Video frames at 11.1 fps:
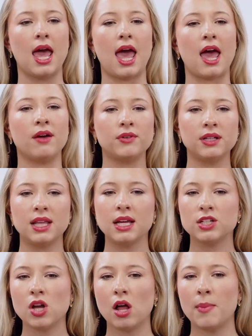Everything
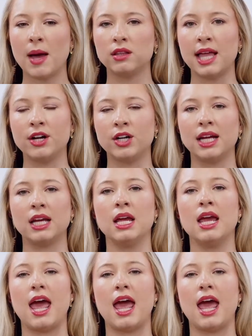is all about layering.